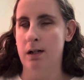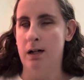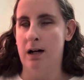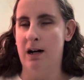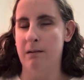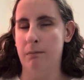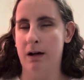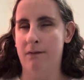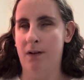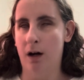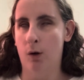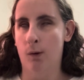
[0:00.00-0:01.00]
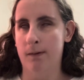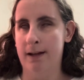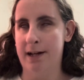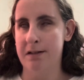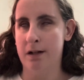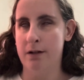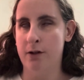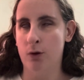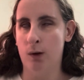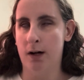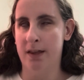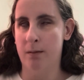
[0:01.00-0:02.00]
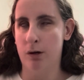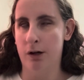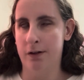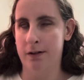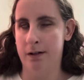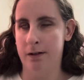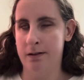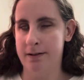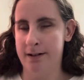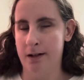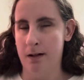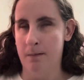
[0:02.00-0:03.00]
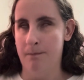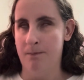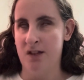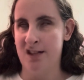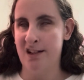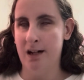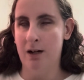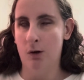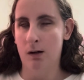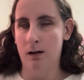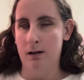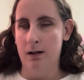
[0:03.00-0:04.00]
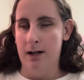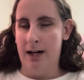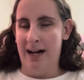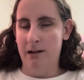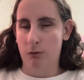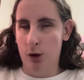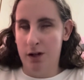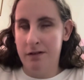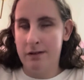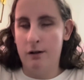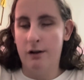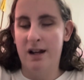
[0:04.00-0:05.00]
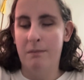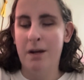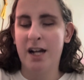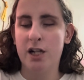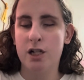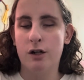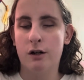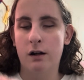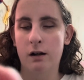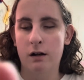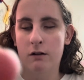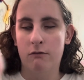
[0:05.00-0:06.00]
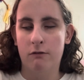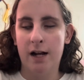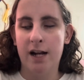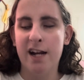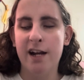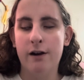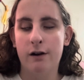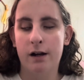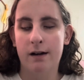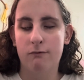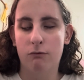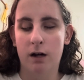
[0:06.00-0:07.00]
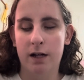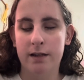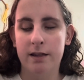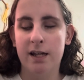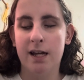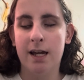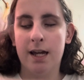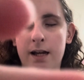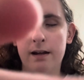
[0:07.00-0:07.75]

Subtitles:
on my phone as I do on the BrailleSense. So, I will insert a picture right here of what the